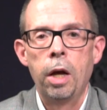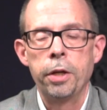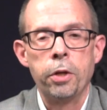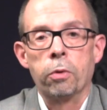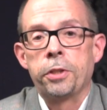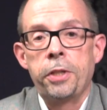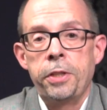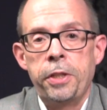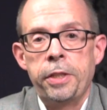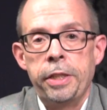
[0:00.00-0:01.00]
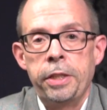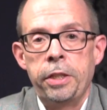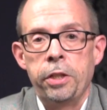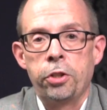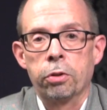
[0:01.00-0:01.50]
you're a CCD
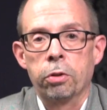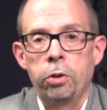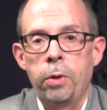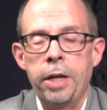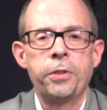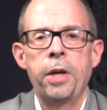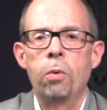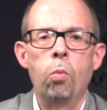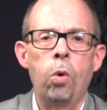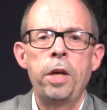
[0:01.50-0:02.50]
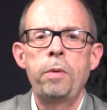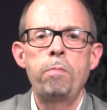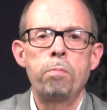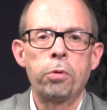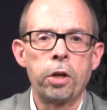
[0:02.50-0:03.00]
teacher who has that
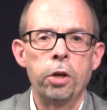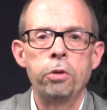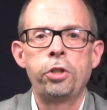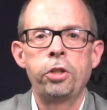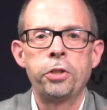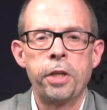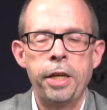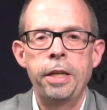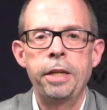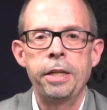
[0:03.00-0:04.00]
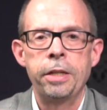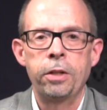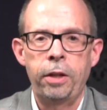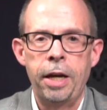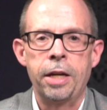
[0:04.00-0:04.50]
one precocious kid in
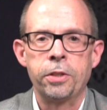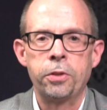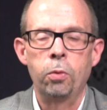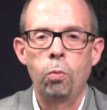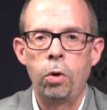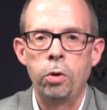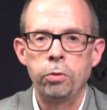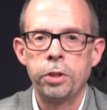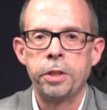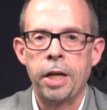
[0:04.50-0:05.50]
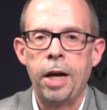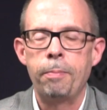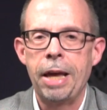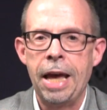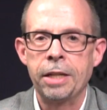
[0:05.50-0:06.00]
class that won't
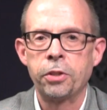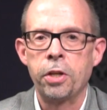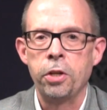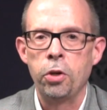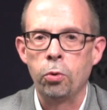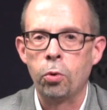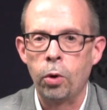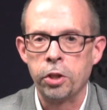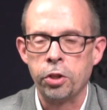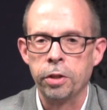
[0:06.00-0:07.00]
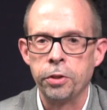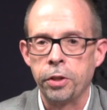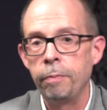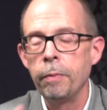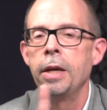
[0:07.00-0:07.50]
stop asking you questions, and